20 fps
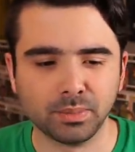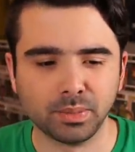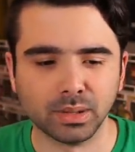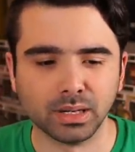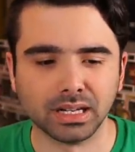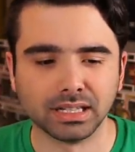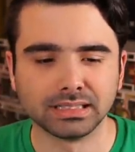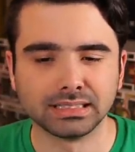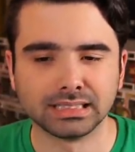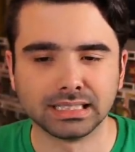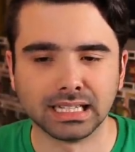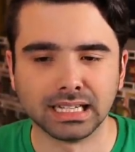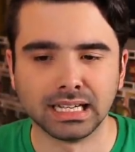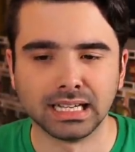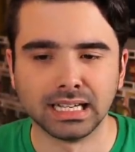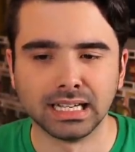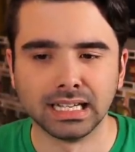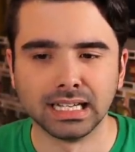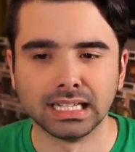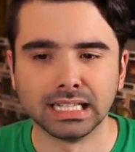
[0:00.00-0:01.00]
But,
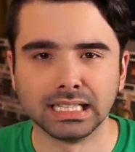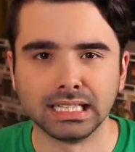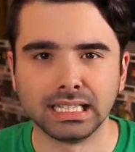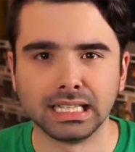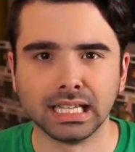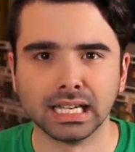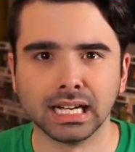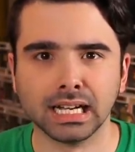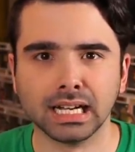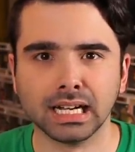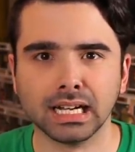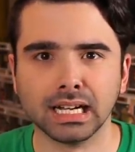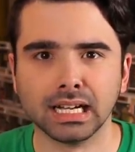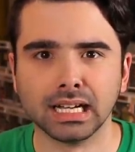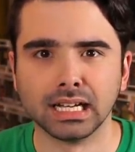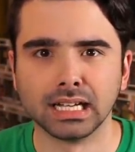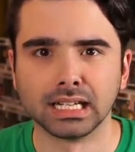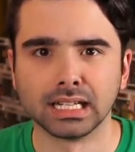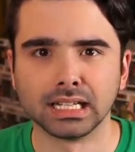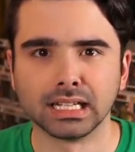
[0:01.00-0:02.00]
uh, yeah,
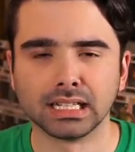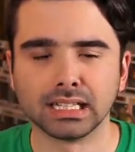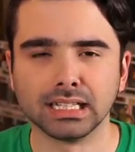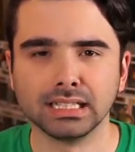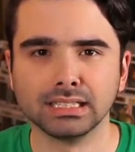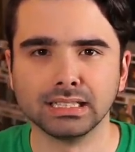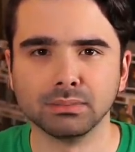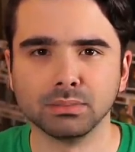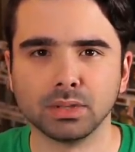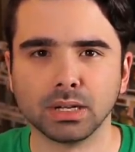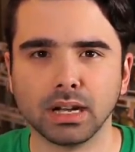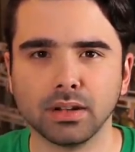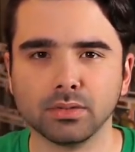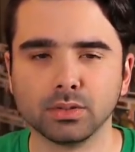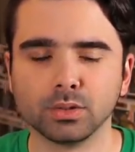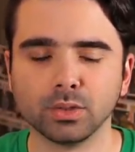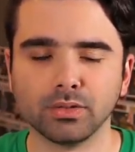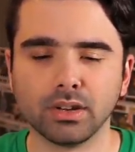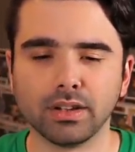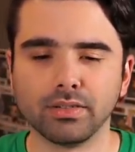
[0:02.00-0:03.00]
he seemed to
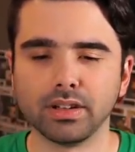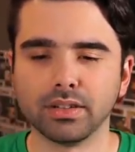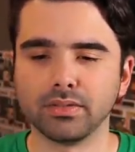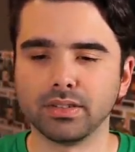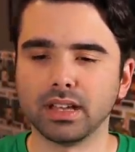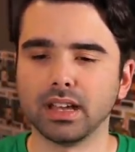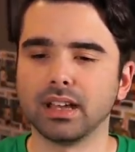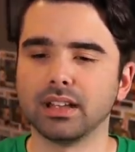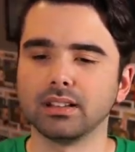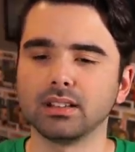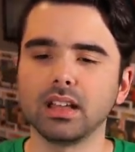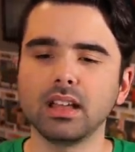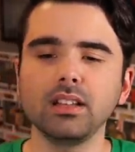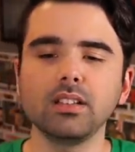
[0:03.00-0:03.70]
have survived at the end.